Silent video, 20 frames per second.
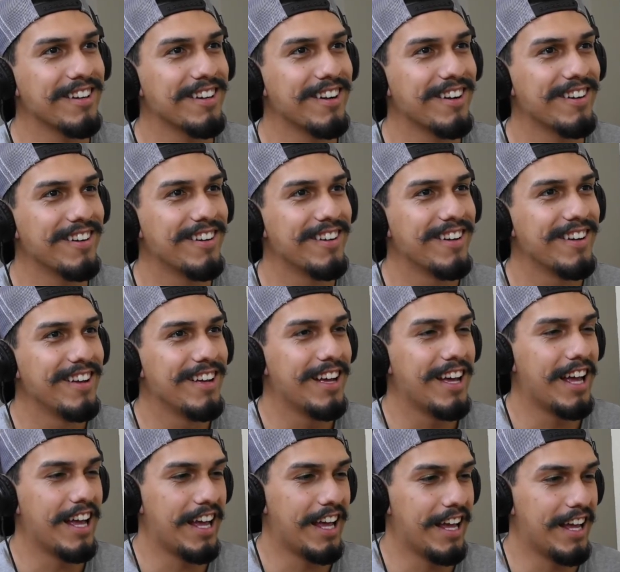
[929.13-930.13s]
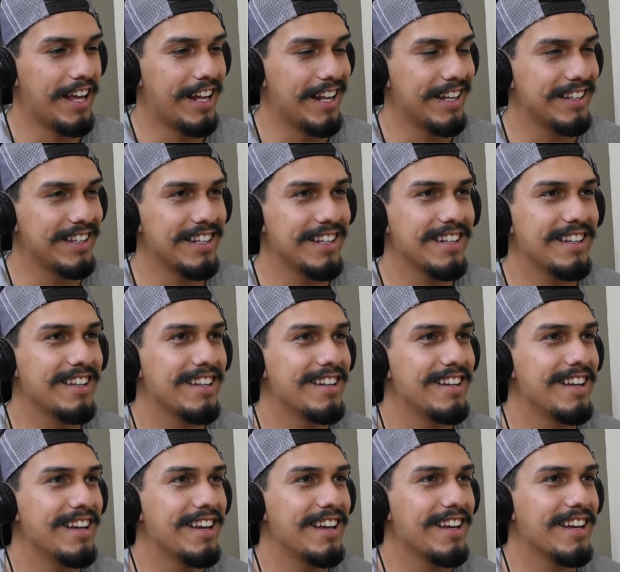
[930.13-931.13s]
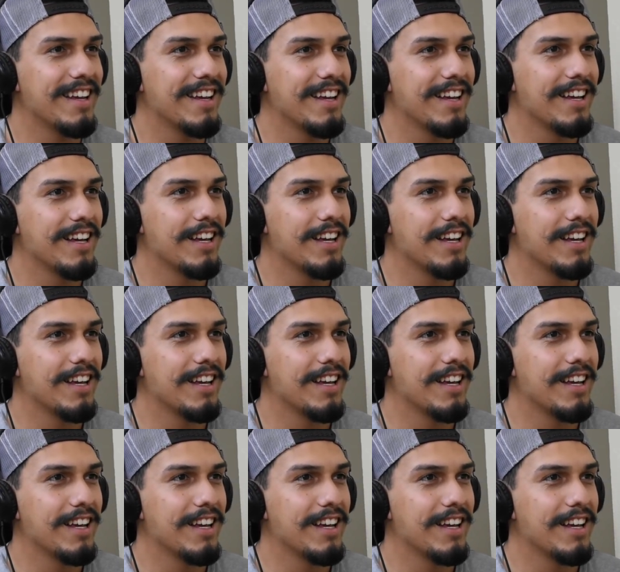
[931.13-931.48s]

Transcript: You know, and at the end of the day,